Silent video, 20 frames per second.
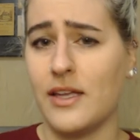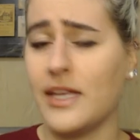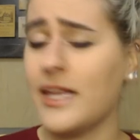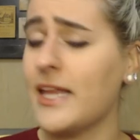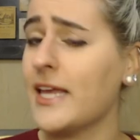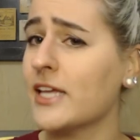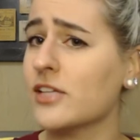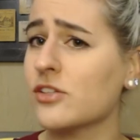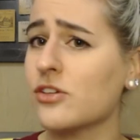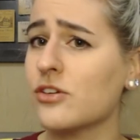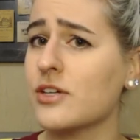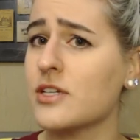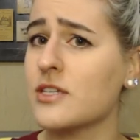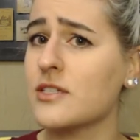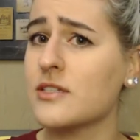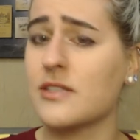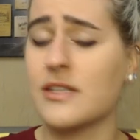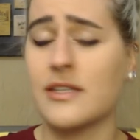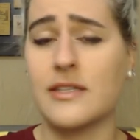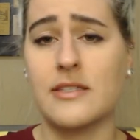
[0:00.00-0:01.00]

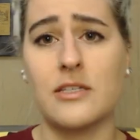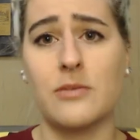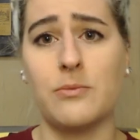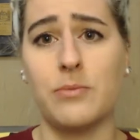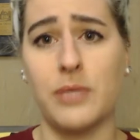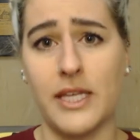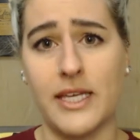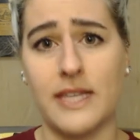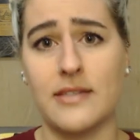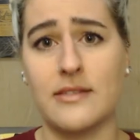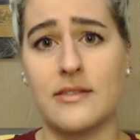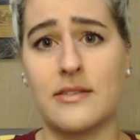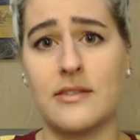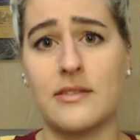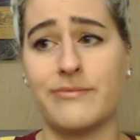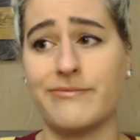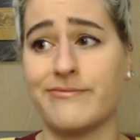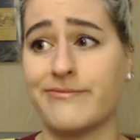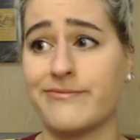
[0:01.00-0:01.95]
Ignorance is a bliss.